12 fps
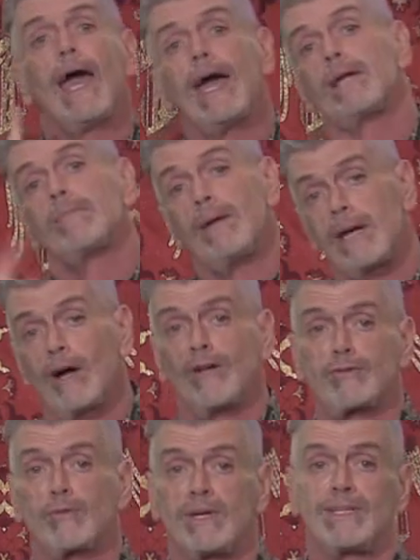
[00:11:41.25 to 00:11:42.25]
and it may
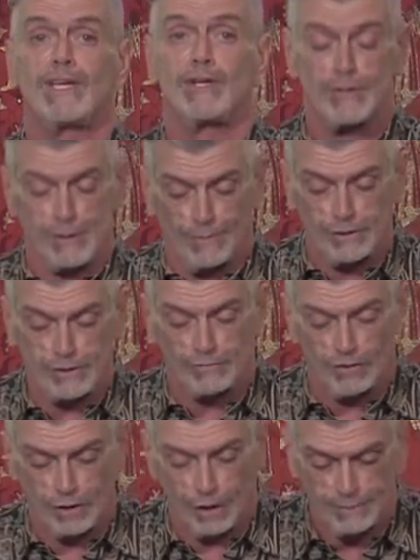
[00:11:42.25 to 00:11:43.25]
also mean that you're supposed to
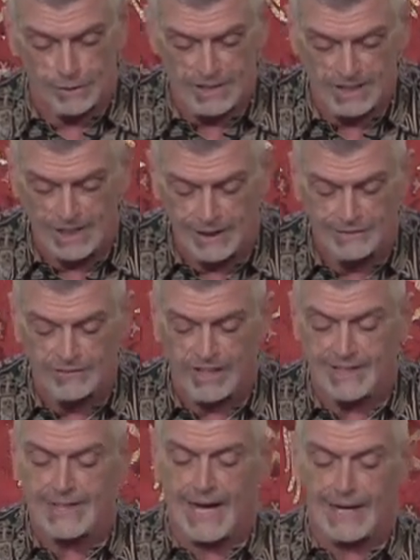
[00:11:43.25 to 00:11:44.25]
roll up your sleeves
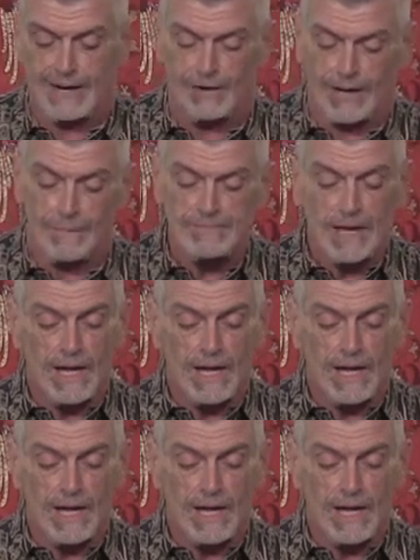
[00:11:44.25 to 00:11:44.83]
in that area.